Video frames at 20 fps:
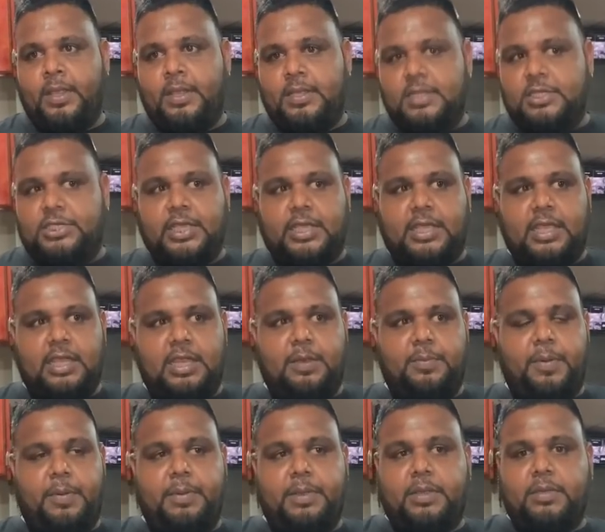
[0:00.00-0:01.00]
the chicken, you
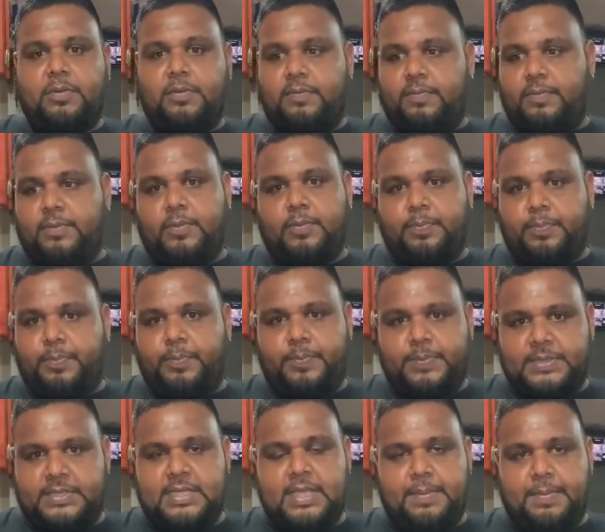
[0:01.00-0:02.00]
probably
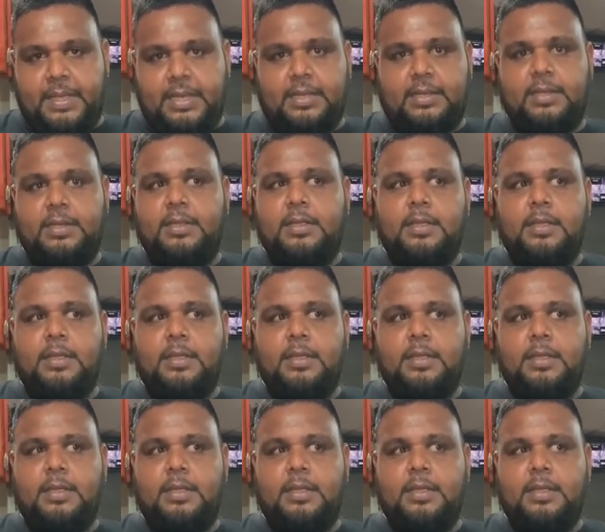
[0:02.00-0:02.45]
steam it,